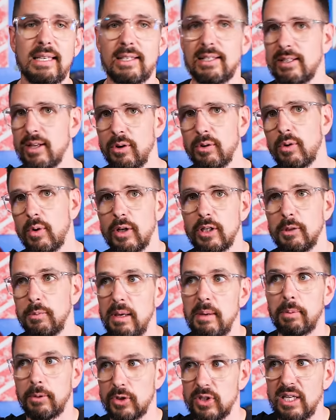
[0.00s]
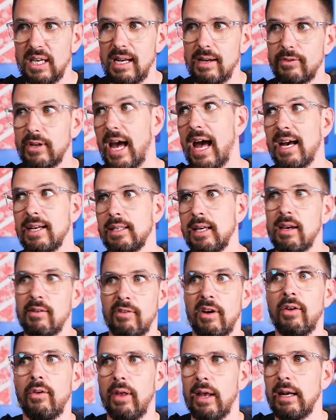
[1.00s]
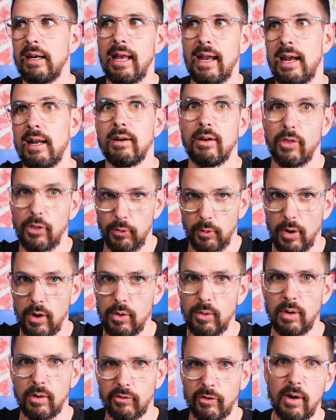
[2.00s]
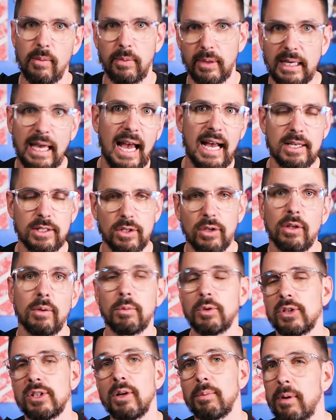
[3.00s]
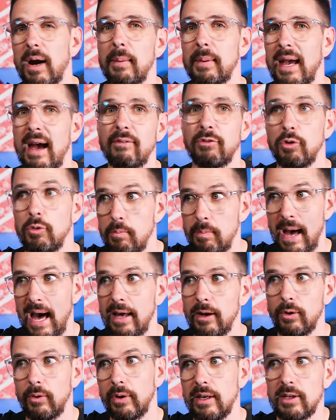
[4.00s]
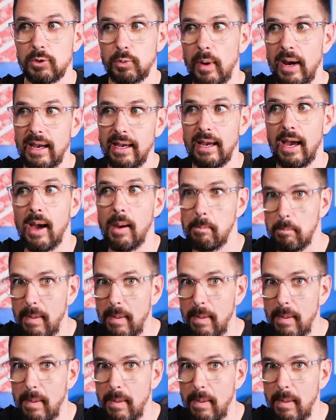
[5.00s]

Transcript: he's still going to be perceived as a villain and thrown from the castle and will still probably have to battle his way